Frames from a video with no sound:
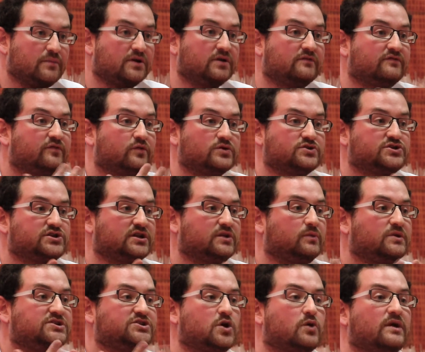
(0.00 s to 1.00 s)
But
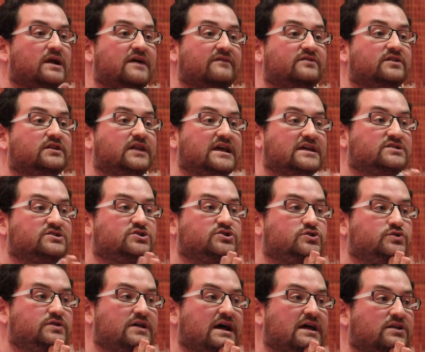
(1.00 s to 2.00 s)
unfortunately, we don't have the land to
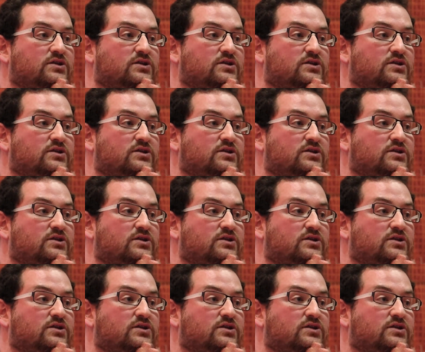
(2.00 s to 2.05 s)
do that.